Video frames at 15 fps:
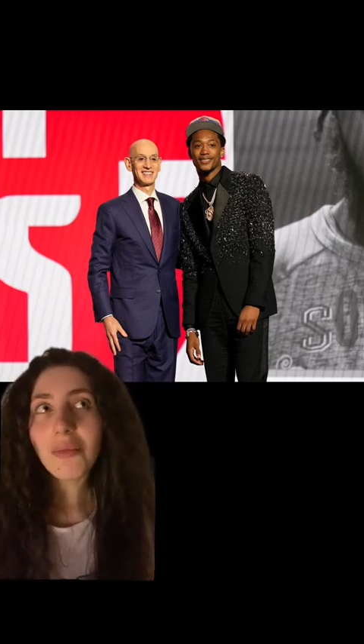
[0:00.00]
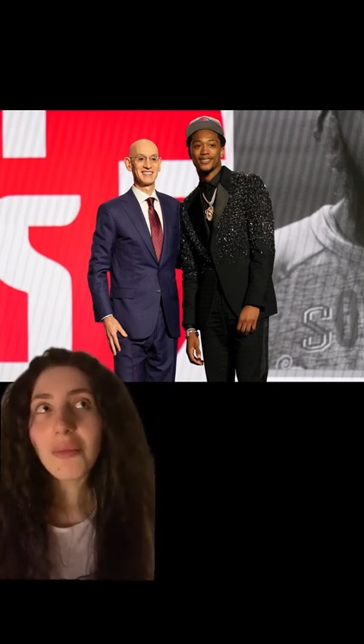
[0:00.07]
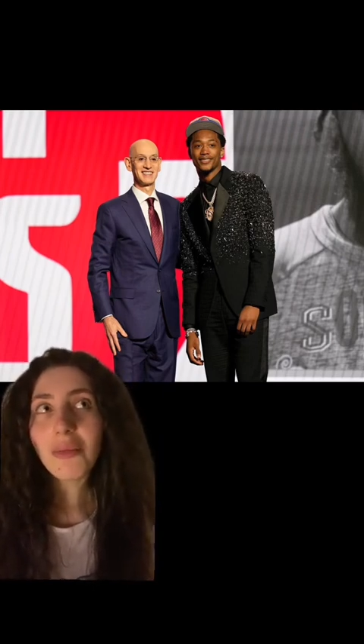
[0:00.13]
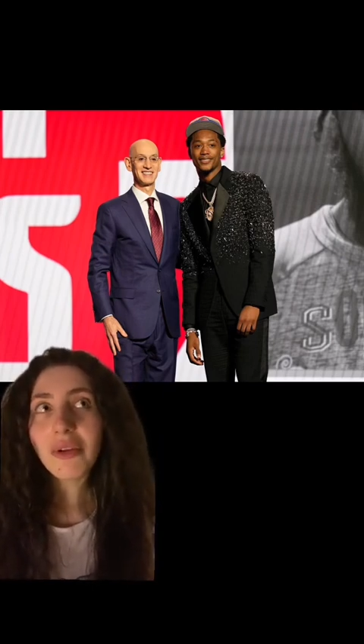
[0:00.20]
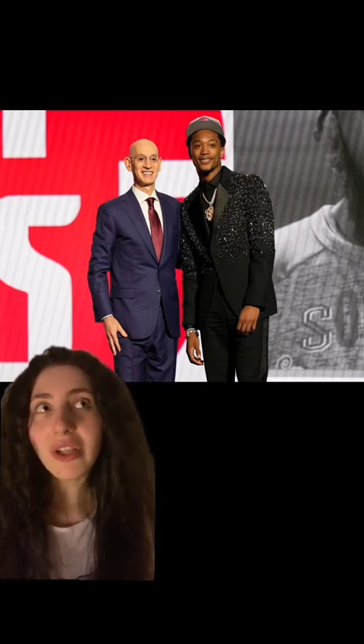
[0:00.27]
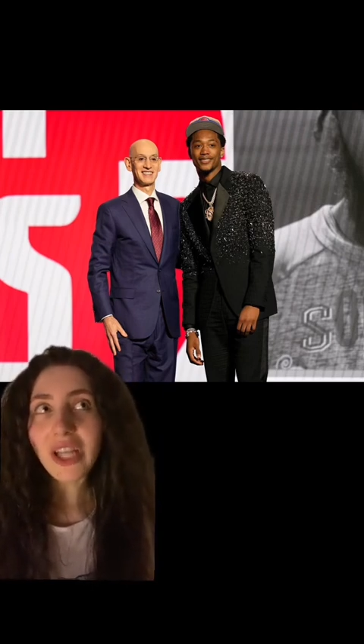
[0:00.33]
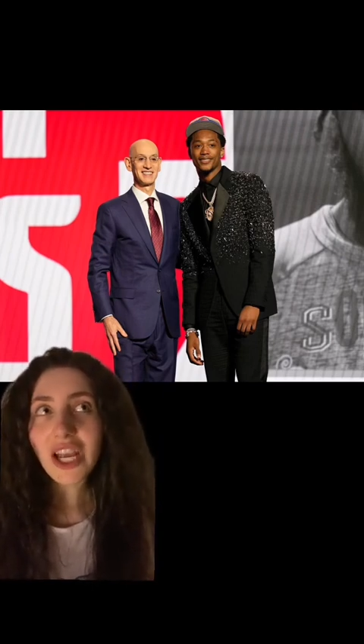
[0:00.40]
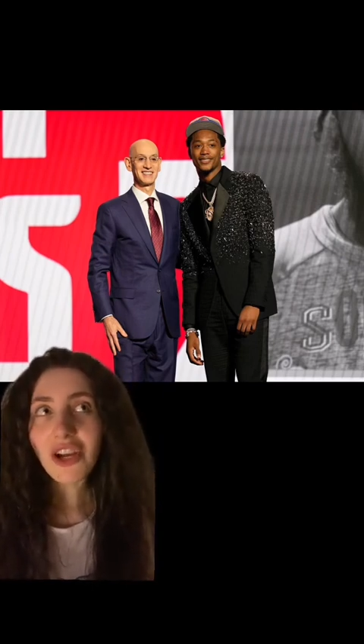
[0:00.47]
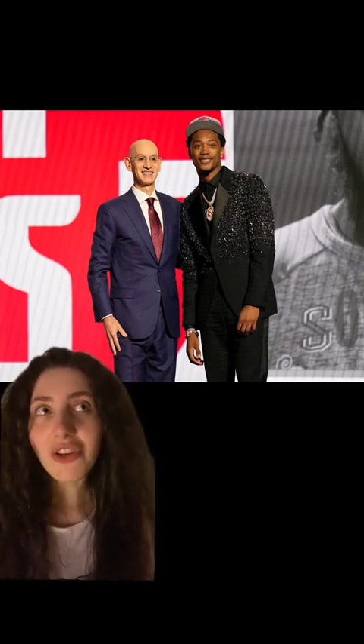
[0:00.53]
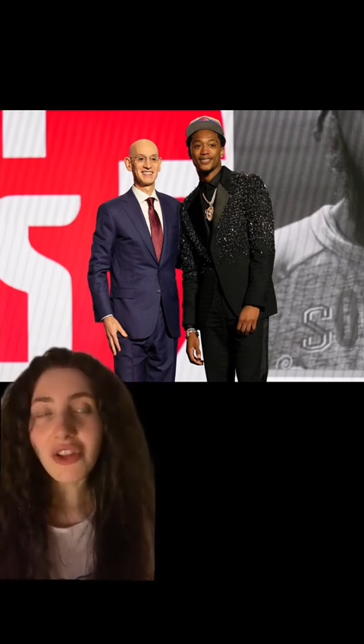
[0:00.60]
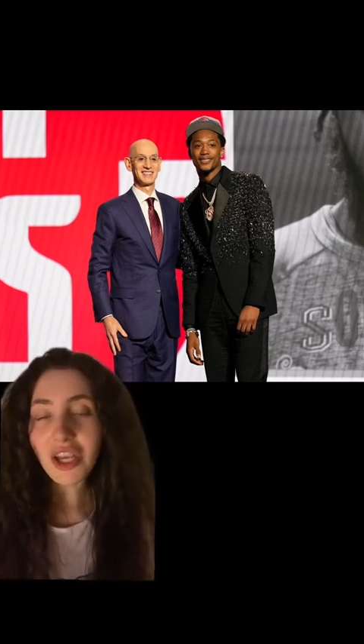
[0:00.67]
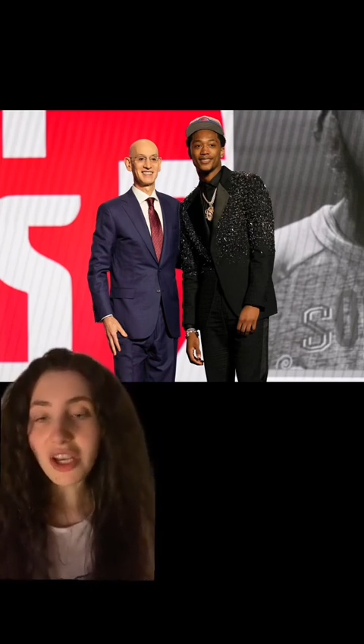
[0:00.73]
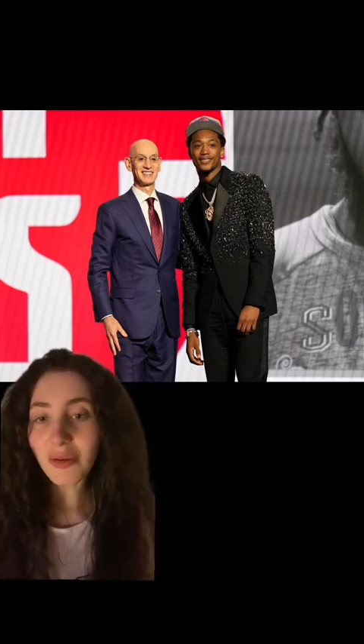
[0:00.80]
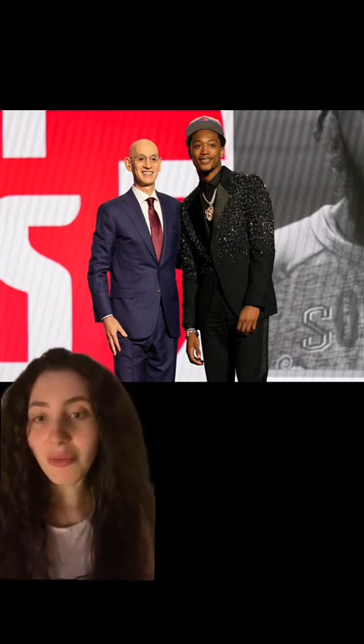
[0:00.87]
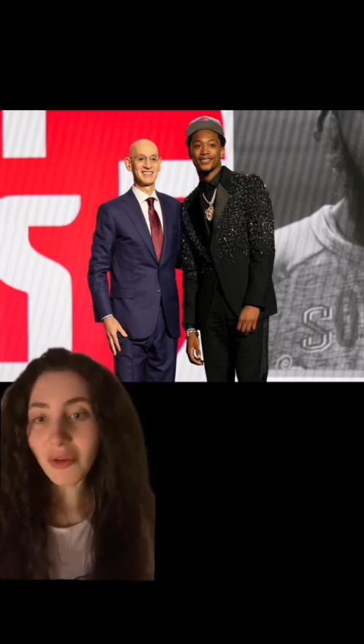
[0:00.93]
player they
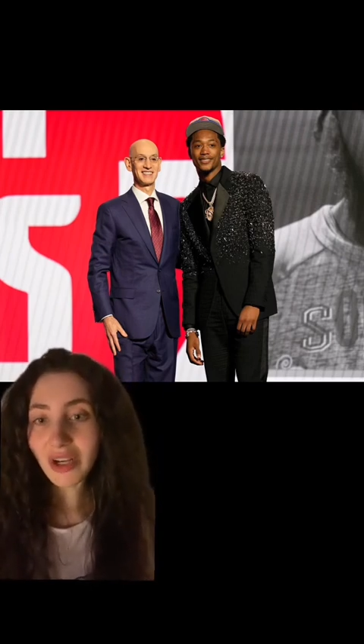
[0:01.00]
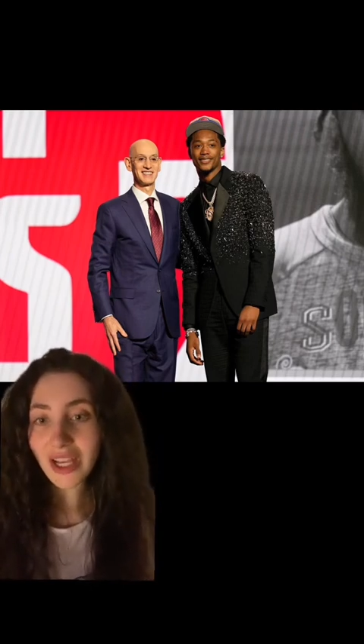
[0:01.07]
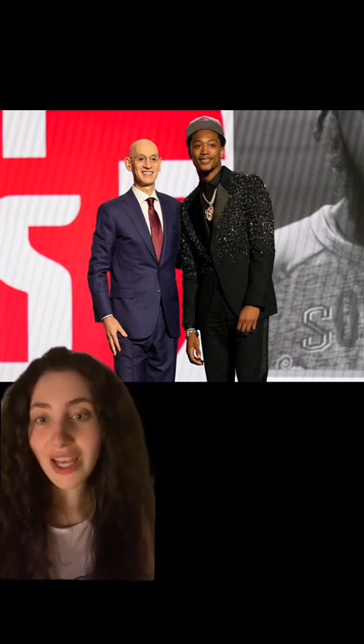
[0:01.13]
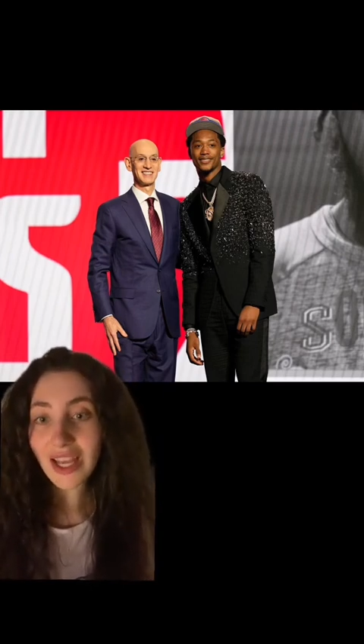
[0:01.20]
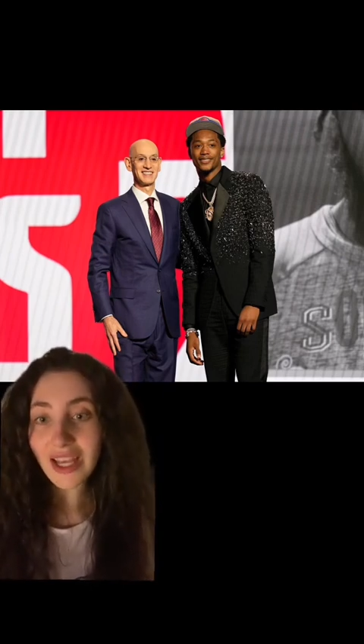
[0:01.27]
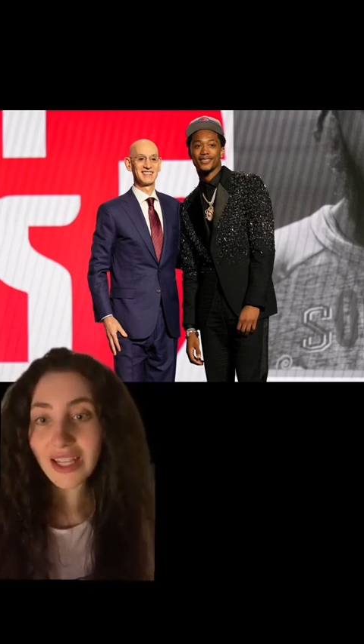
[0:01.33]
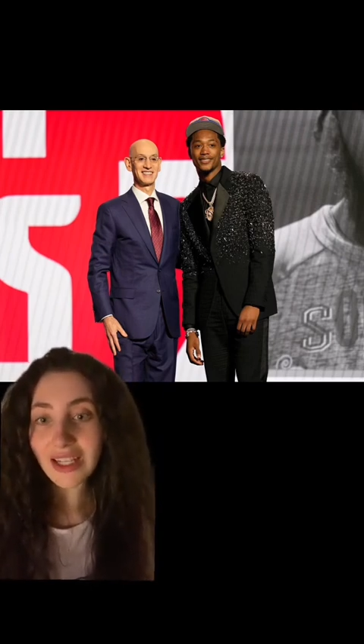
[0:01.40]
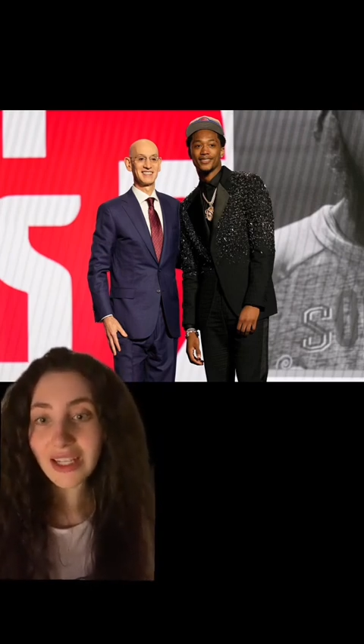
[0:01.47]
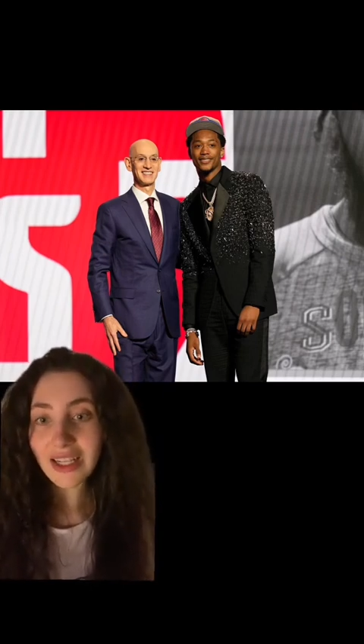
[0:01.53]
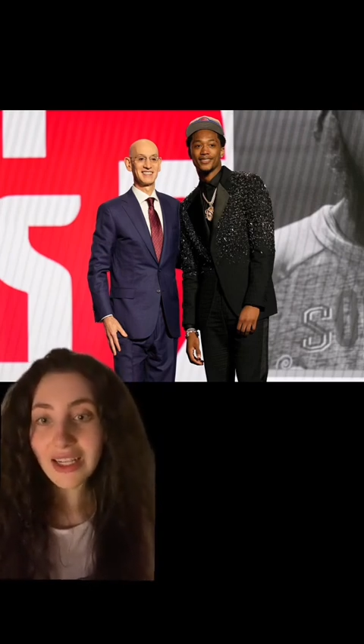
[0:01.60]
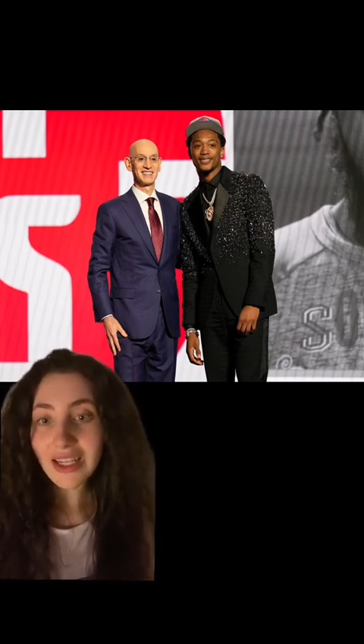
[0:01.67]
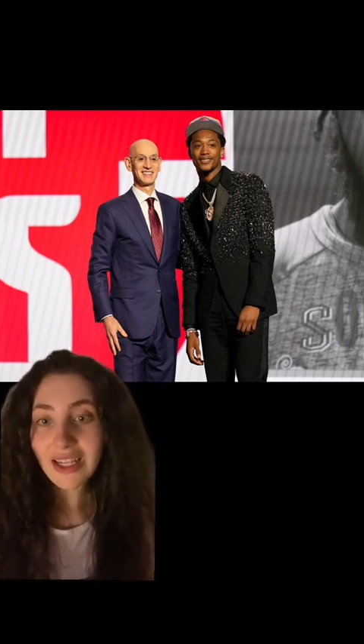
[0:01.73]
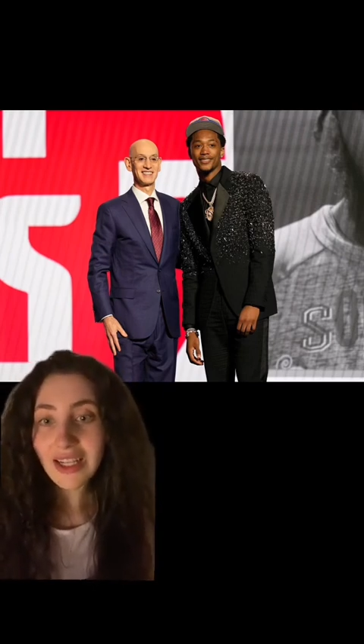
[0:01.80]
could bring in